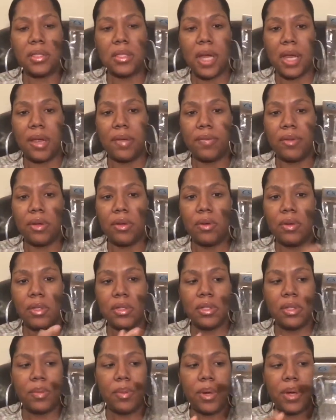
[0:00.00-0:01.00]
Like if they're going
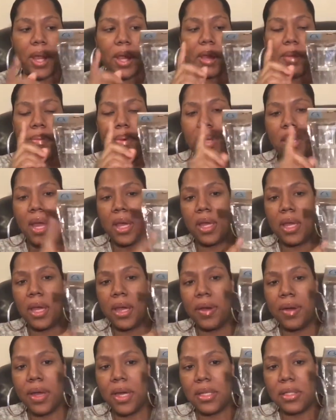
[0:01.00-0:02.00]
somewhere, they can put like
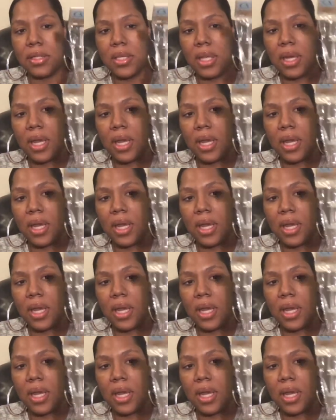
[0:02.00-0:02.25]
earrings in